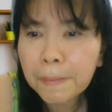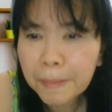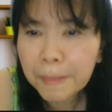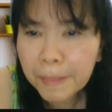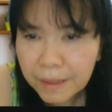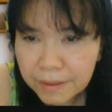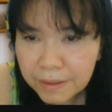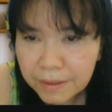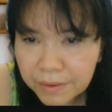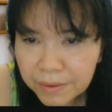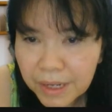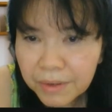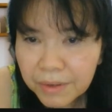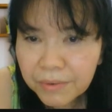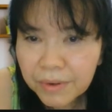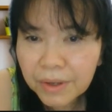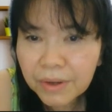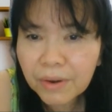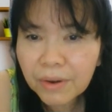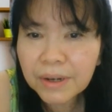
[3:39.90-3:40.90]
Screen
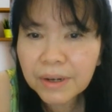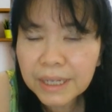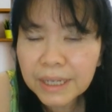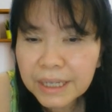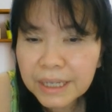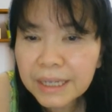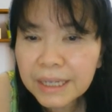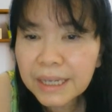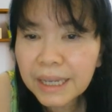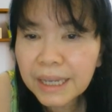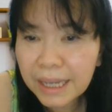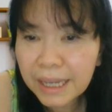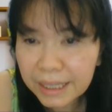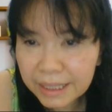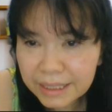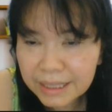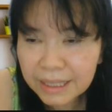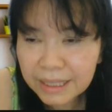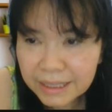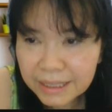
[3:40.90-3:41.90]
recording
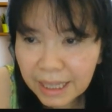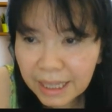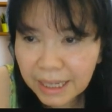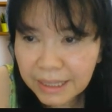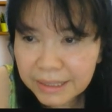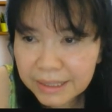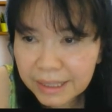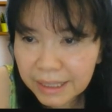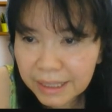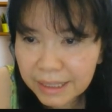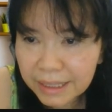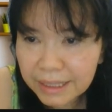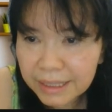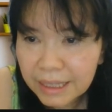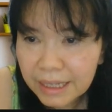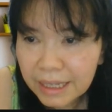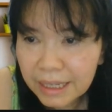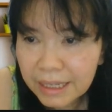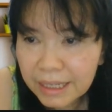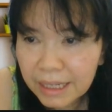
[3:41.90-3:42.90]
extension.
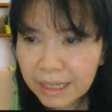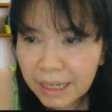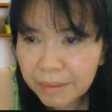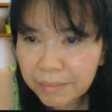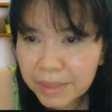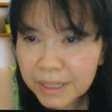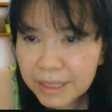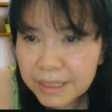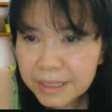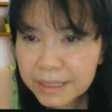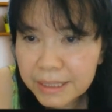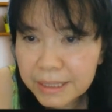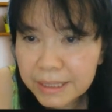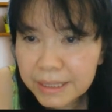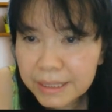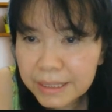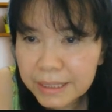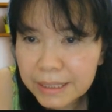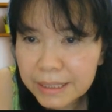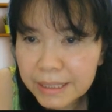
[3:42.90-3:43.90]
That
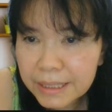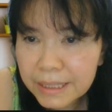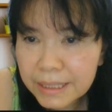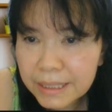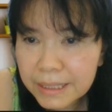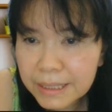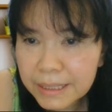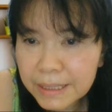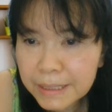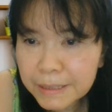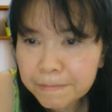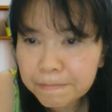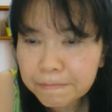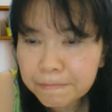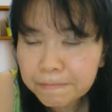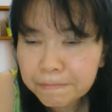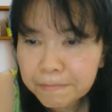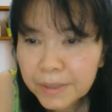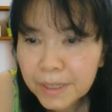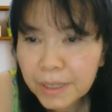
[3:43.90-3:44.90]
means
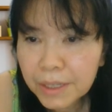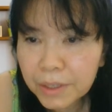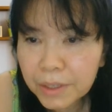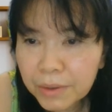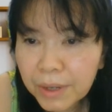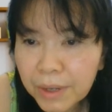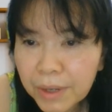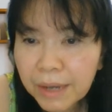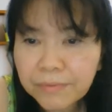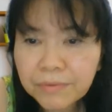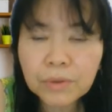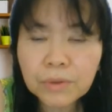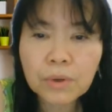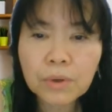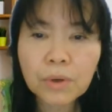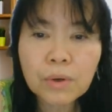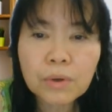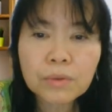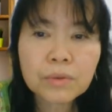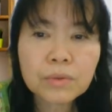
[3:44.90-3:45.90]
you have to
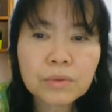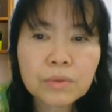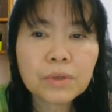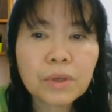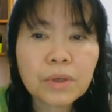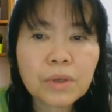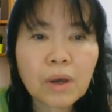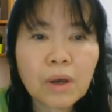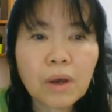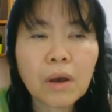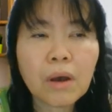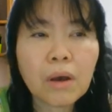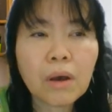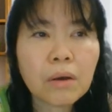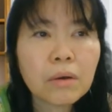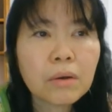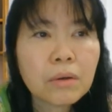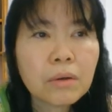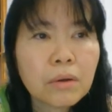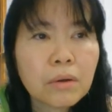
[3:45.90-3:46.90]
go to your
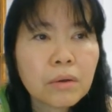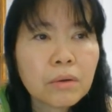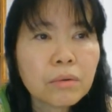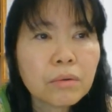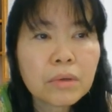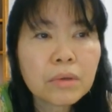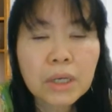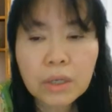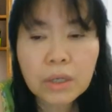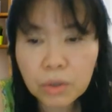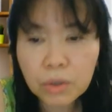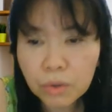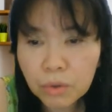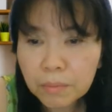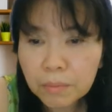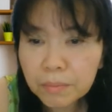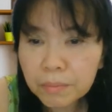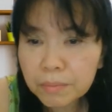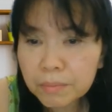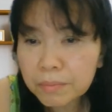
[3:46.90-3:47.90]
Google
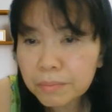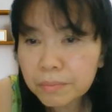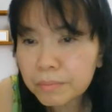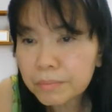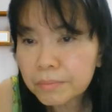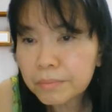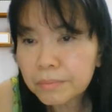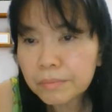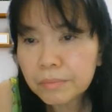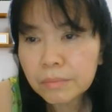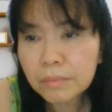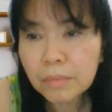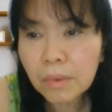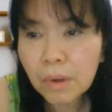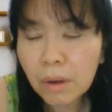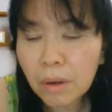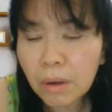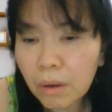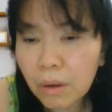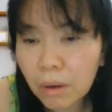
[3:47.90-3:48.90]
Chrome
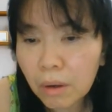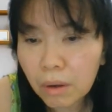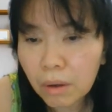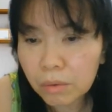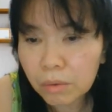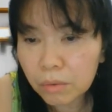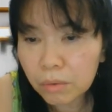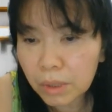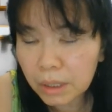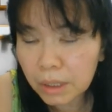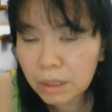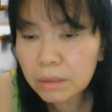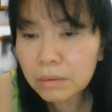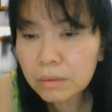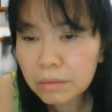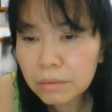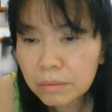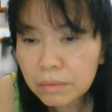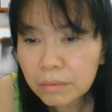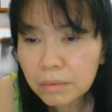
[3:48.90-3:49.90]
or Google.
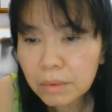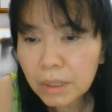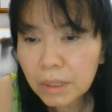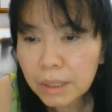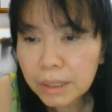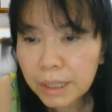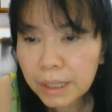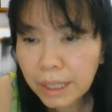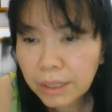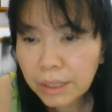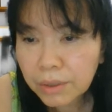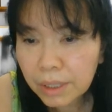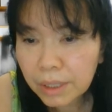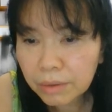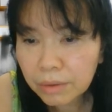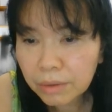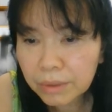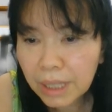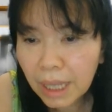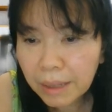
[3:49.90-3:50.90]
Then you have
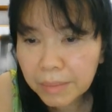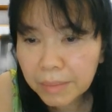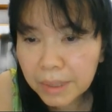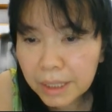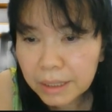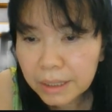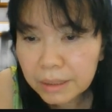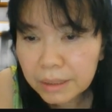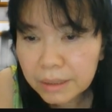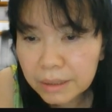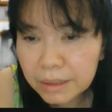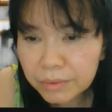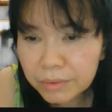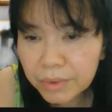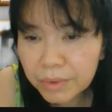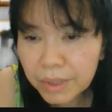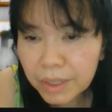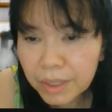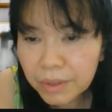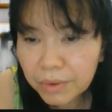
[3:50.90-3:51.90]
to type in
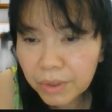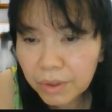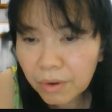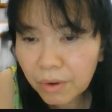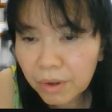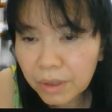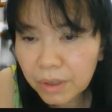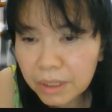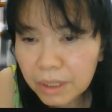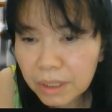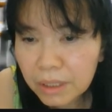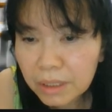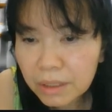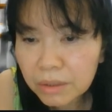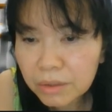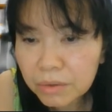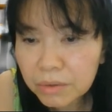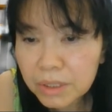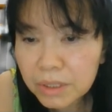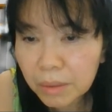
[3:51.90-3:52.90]
screen recorder
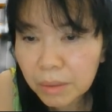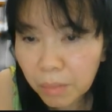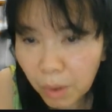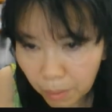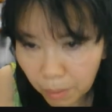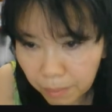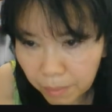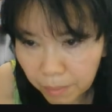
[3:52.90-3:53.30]
userbox.